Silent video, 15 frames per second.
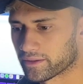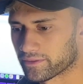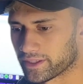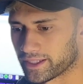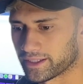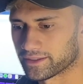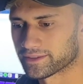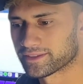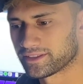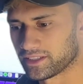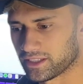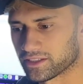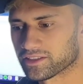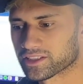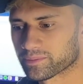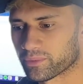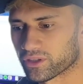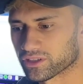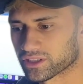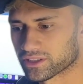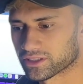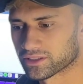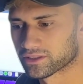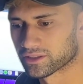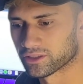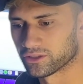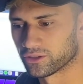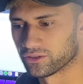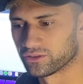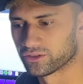there's 10 spots
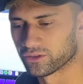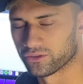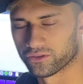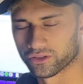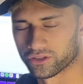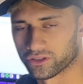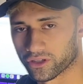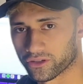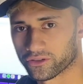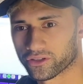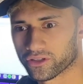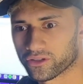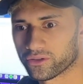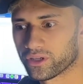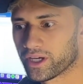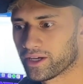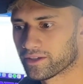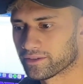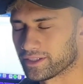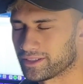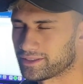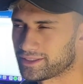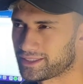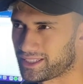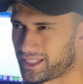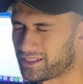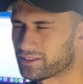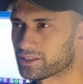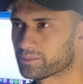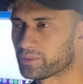to do the yo-yo, there's
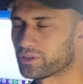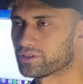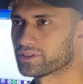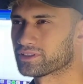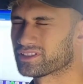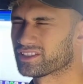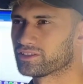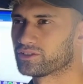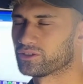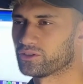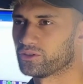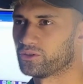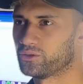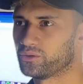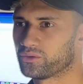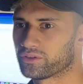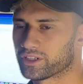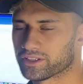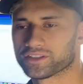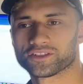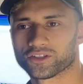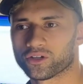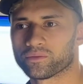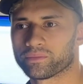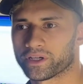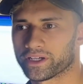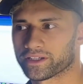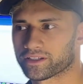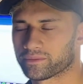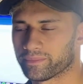10 spots to do the assault
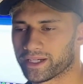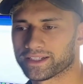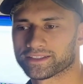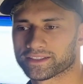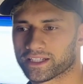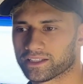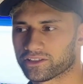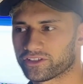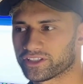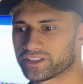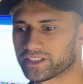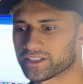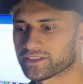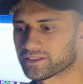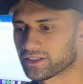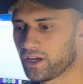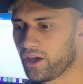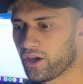bike max calorie test,